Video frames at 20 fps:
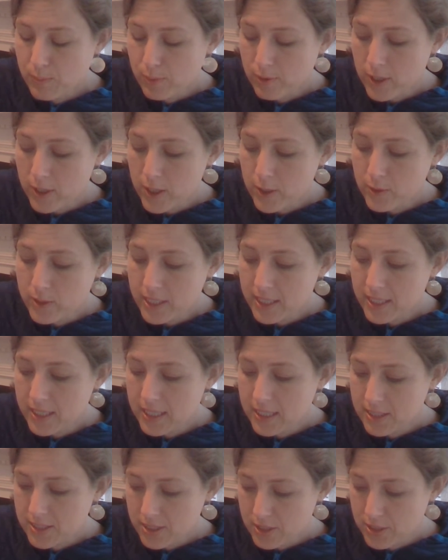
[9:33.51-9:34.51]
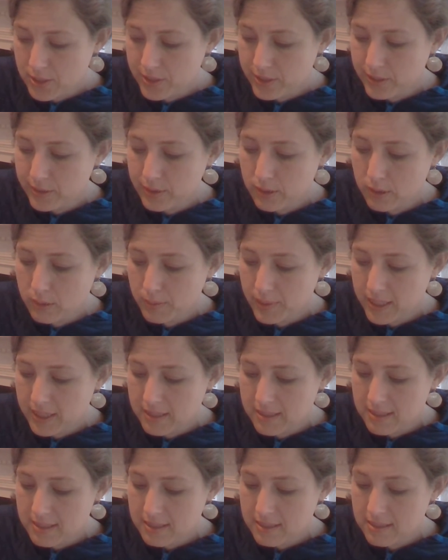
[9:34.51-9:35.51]
broken into two
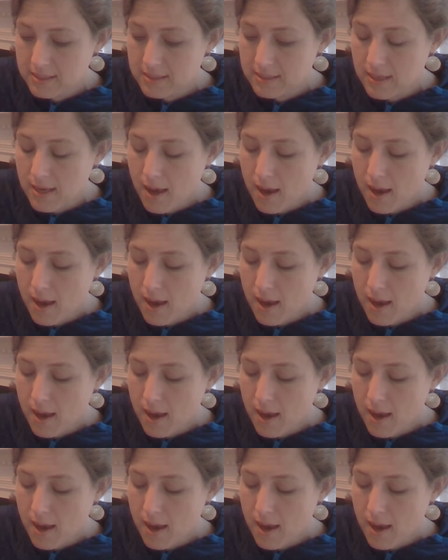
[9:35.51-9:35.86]
pieces